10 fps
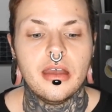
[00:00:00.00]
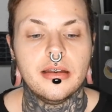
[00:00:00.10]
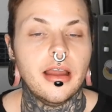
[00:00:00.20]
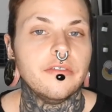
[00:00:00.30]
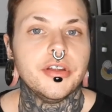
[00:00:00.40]

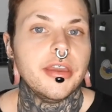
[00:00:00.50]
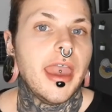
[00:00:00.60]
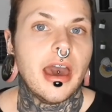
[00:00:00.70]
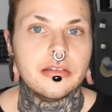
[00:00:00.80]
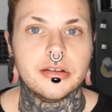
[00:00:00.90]
not very
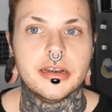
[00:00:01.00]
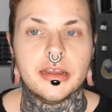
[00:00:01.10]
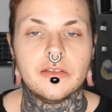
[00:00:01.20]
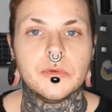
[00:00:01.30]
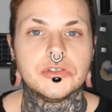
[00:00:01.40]
calorie
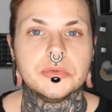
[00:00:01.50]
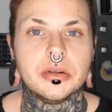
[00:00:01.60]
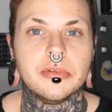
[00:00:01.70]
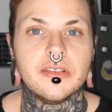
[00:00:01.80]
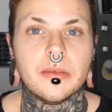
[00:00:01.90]
dense, which would
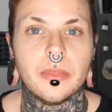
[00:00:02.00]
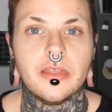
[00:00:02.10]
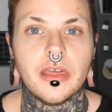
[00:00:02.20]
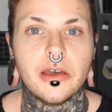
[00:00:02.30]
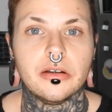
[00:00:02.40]
have been
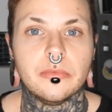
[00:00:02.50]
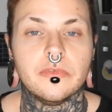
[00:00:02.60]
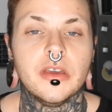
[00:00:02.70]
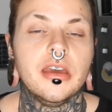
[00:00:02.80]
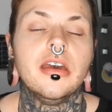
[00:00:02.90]
something that I would have